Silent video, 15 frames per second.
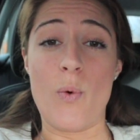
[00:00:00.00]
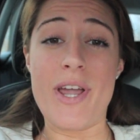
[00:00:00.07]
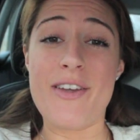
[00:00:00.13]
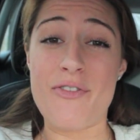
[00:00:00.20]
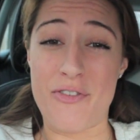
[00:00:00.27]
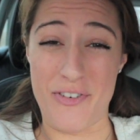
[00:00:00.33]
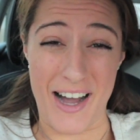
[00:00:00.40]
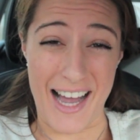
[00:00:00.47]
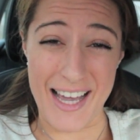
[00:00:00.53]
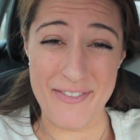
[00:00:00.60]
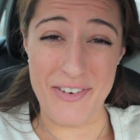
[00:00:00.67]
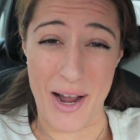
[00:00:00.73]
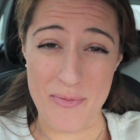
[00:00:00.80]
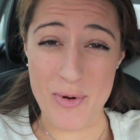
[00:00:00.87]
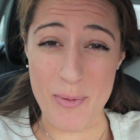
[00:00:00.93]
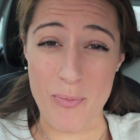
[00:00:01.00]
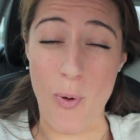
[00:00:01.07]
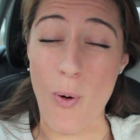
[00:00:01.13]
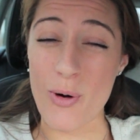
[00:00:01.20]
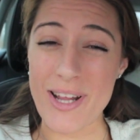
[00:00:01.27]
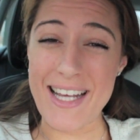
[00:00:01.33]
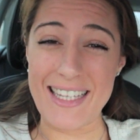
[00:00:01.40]
Week 5, I'm
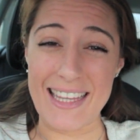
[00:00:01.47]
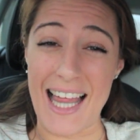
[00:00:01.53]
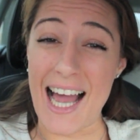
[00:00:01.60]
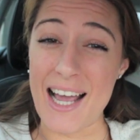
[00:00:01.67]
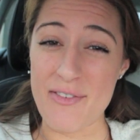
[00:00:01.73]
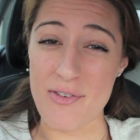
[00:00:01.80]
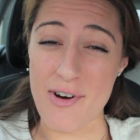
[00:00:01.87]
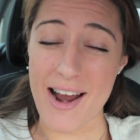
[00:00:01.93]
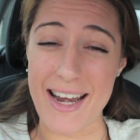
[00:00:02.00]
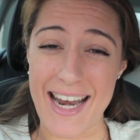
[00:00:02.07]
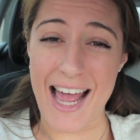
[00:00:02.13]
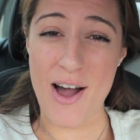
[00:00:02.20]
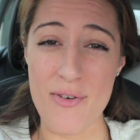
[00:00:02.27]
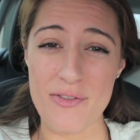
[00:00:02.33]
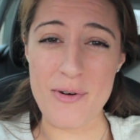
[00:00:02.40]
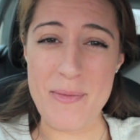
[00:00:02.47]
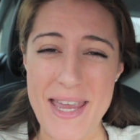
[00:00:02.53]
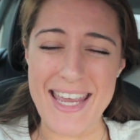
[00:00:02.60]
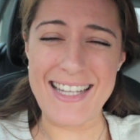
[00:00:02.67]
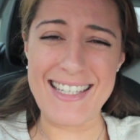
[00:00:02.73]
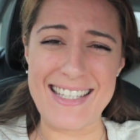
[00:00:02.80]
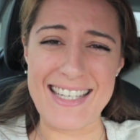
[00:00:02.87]
reporting live right now from
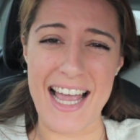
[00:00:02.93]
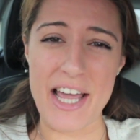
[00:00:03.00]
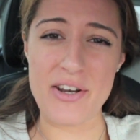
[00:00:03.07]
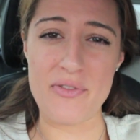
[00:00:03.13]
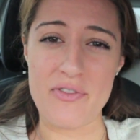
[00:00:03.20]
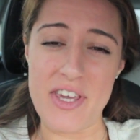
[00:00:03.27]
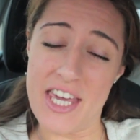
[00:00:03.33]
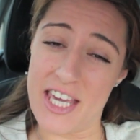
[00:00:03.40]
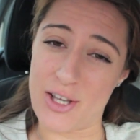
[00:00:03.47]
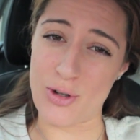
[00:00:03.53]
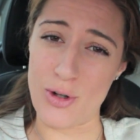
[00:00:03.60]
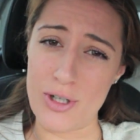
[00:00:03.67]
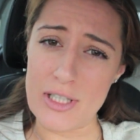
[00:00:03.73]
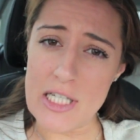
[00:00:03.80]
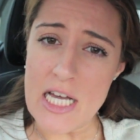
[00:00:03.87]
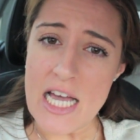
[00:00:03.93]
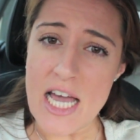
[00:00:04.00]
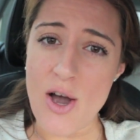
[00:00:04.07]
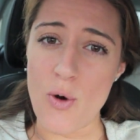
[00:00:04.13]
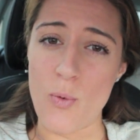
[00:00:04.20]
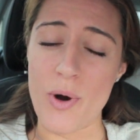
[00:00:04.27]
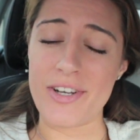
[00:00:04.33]
inside a vehicle,
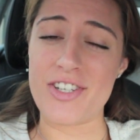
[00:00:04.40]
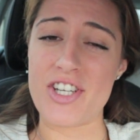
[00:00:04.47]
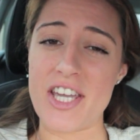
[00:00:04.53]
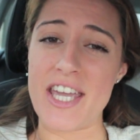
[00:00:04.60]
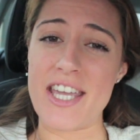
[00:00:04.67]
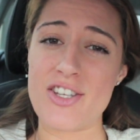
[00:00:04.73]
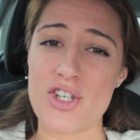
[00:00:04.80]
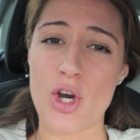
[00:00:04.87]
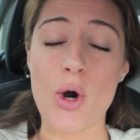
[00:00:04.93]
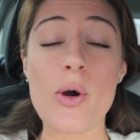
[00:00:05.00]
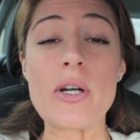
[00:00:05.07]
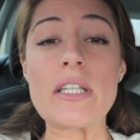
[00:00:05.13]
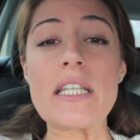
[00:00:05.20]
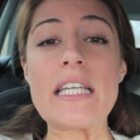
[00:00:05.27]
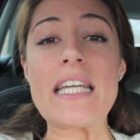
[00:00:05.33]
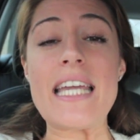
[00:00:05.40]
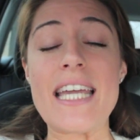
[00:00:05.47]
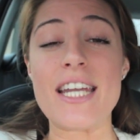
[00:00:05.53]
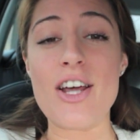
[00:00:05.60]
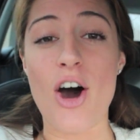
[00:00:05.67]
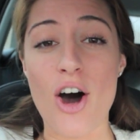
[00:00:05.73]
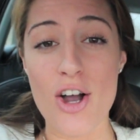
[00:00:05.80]
which is currently
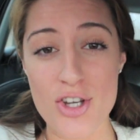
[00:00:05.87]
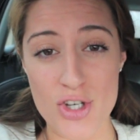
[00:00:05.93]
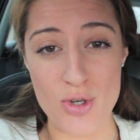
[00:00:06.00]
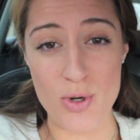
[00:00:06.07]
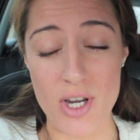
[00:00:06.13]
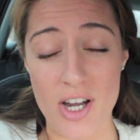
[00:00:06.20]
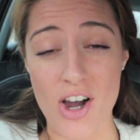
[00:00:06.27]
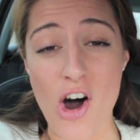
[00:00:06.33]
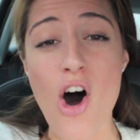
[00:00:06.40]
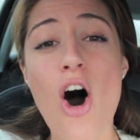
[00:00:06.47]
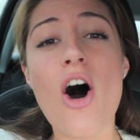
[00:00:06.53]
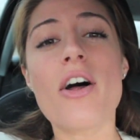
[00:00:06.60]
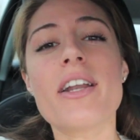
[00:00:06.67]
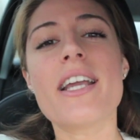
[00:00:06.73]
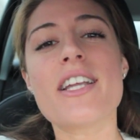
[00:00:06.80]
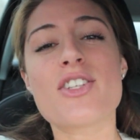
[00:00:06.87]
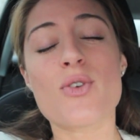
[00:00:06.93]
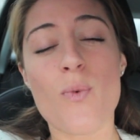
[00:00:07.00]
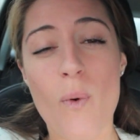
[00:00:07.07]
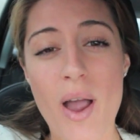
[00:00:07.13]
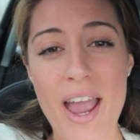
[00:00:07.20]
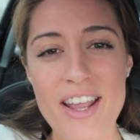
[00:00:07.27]
in Austria on its
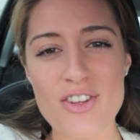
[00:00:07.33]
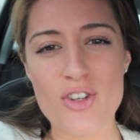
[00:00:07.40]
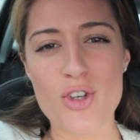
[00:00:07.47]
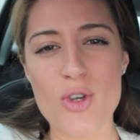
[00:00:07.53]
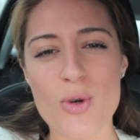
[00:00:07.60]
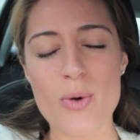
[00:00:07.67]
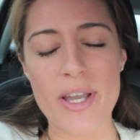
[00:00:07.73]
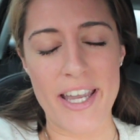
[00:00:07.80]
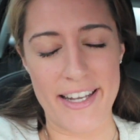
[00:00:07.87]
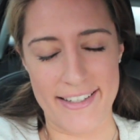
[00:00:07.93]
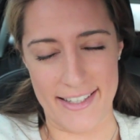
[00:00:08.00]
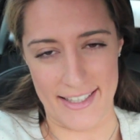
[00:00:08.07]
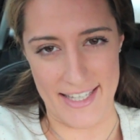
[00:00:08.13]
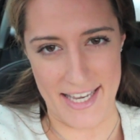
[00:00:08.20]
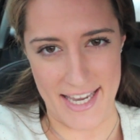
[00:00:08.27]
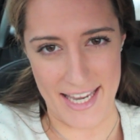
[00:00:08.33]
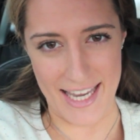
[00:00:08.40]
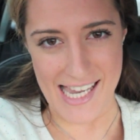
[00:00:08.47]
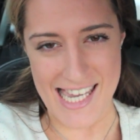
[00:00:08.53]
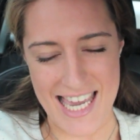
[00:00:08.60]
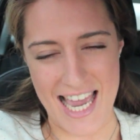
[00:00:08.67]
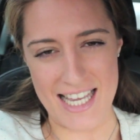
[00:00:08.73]
way to Italy.
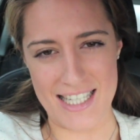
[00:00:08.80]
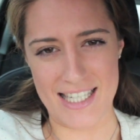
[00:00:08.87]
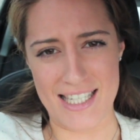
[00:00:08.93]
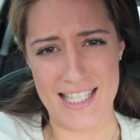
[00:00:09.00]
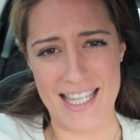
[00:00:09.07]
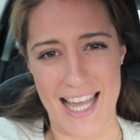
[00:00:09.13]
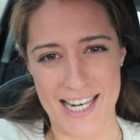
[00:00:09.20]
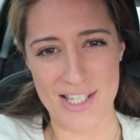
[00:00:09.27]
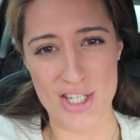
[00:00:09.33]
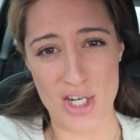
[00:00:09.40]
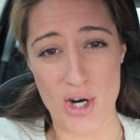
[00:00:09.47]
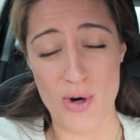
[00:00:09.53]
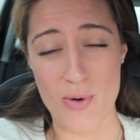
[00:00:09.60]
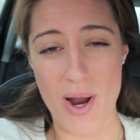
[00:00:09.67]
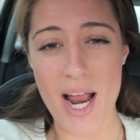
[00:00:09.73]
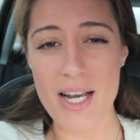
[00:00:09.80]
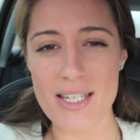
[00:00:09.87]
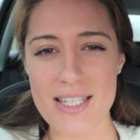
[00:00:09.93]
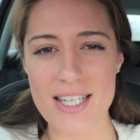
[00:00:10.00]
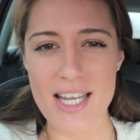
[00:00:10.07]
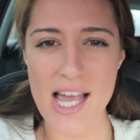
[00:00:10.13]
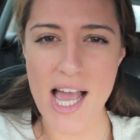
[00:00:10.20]
Yes, that's
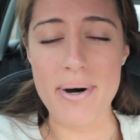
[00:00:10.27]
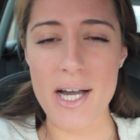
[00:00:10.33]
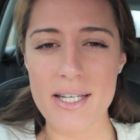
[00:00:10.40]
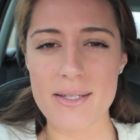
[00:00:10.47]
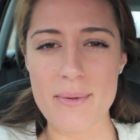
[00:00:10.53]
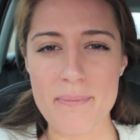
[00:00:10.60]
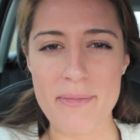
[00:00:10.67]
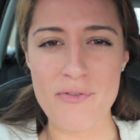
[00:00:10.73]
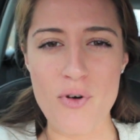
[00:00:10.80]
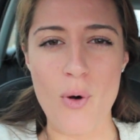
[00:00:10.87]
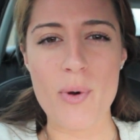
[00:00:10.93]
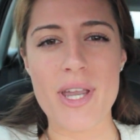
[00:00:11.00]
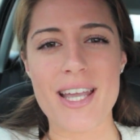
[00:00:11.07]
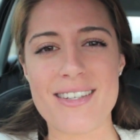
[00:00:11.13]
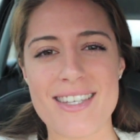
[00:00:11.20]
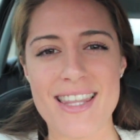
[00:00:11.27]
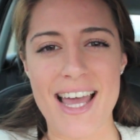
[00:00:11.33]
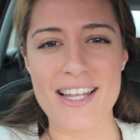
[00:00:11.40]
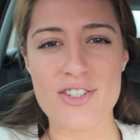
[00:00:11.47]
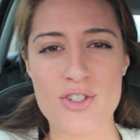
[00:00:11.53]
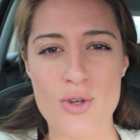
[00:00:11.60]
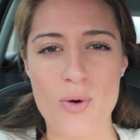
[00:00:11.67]
correct. But before we get to
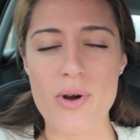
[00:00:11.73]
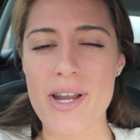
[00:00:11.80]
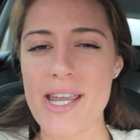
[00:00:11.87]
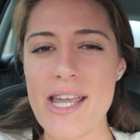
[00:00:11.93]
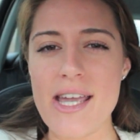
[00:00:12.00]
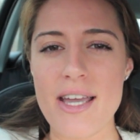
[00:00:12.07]
that story,